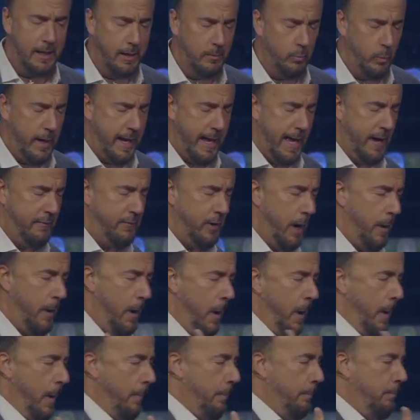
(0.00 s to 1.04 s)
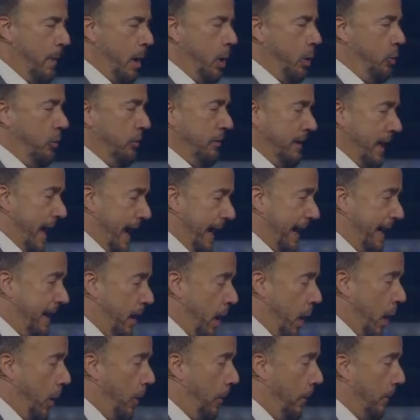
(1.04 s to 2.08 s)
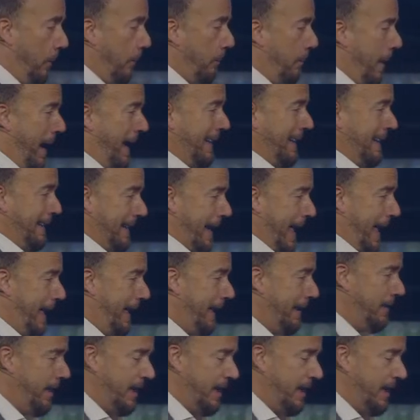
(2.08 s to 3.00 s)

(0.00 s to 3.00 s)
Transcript: and we have a moon day called Monday.